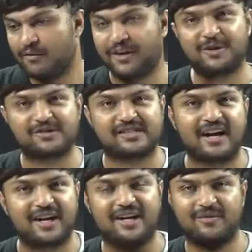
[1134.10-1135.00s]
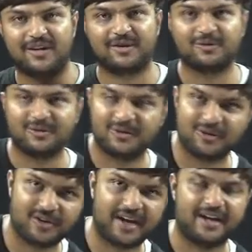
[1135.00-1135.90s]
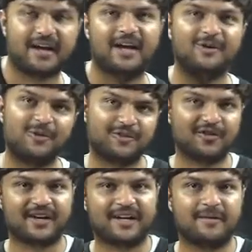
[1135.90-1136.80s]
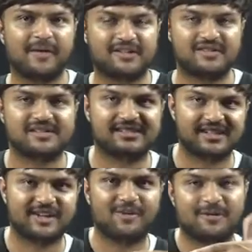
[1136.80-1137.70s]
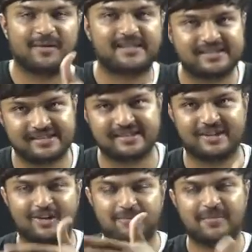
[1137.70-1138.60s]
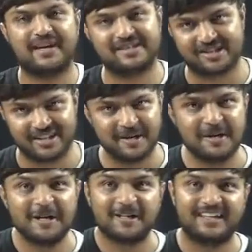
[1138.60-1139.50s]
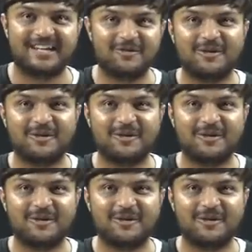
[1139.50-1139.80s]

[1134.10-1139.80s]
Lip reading: to start and where to end. I know if you get a bachelor's degree or a master's degree or a PhD, then you will